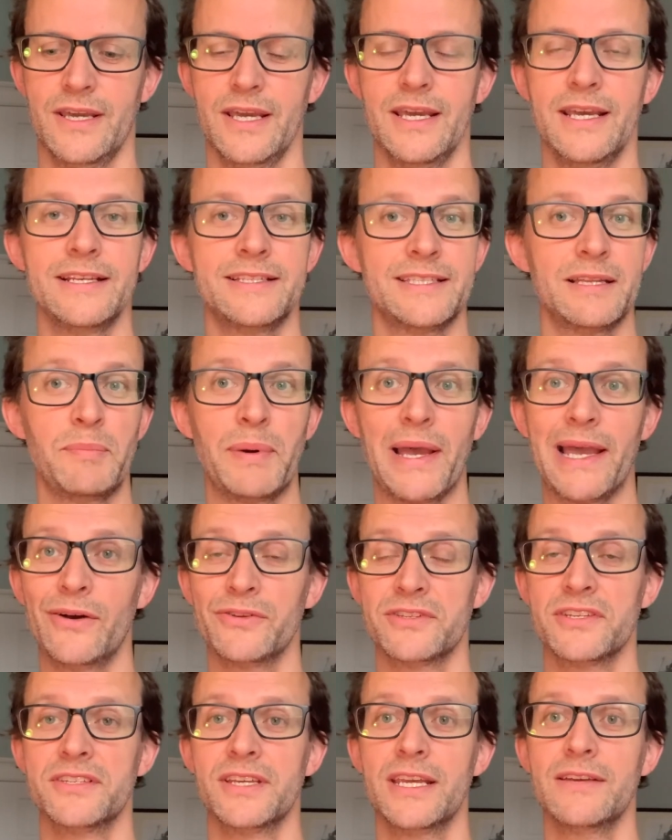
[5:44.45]
It's the power
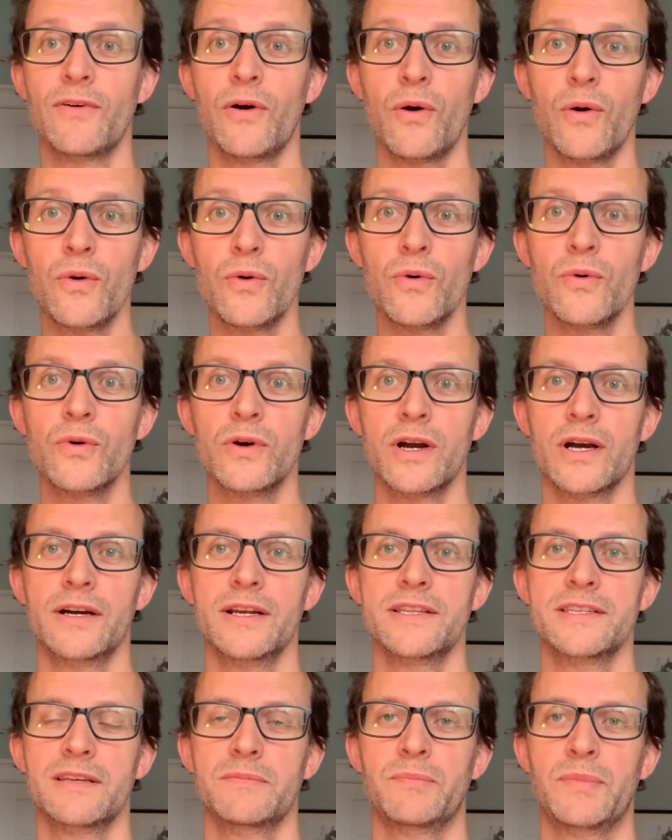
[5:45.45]
to save all
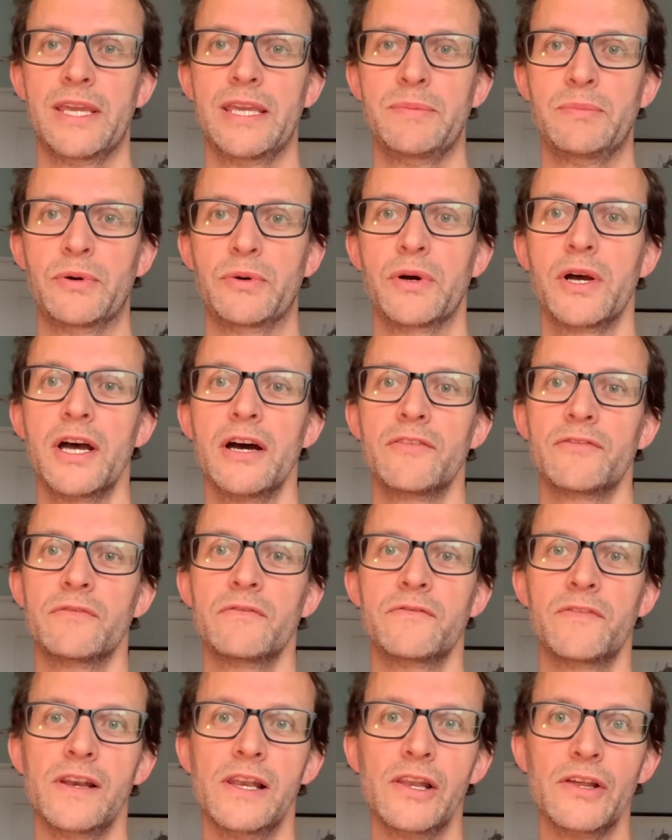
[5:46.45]
kinds of people, from
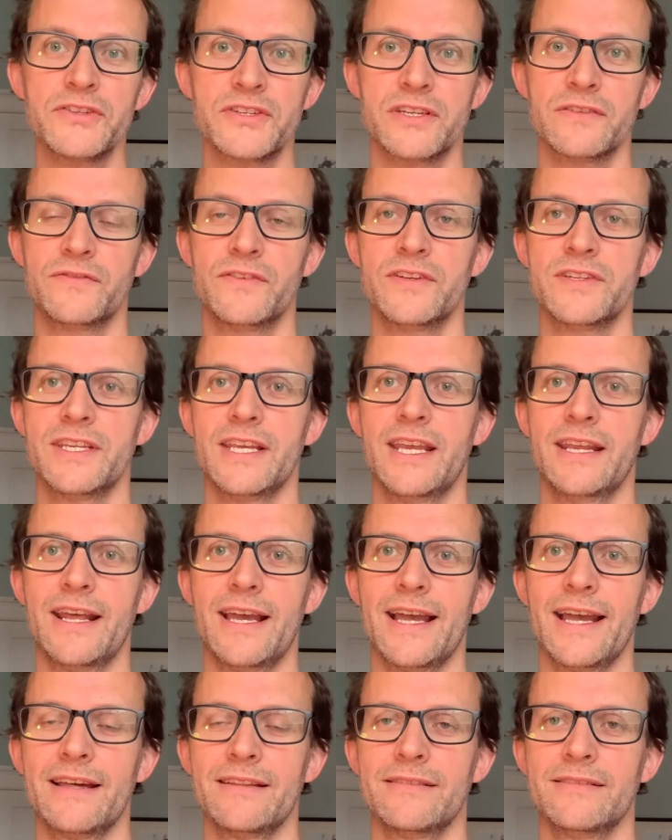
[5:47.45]
philosophers in
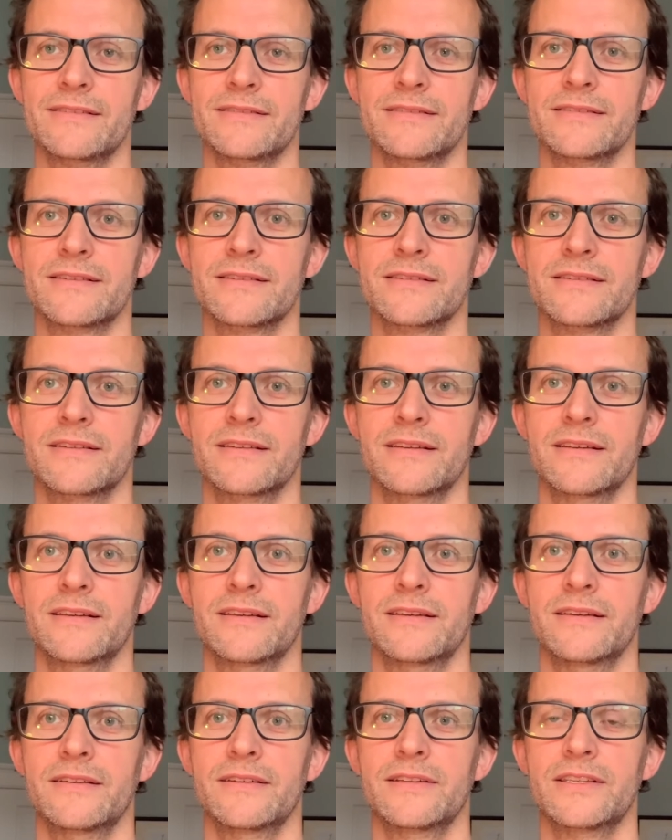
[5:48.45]
Athens
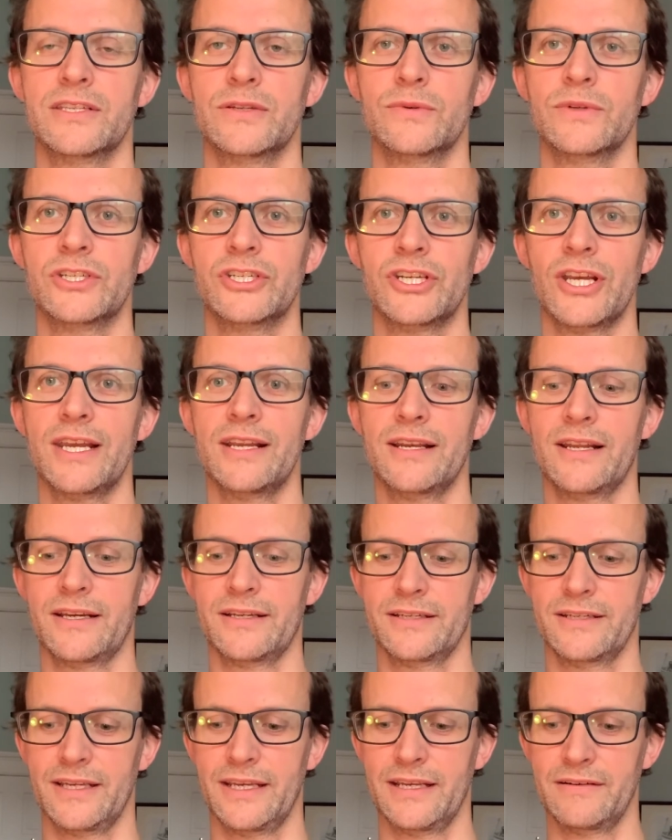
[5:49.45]
to a
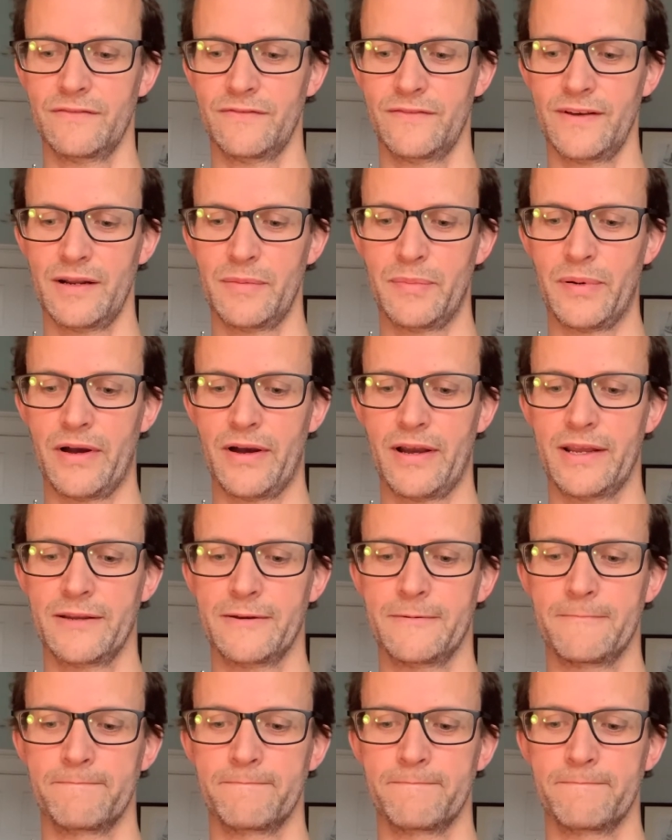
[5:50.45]
jailer in Philippi.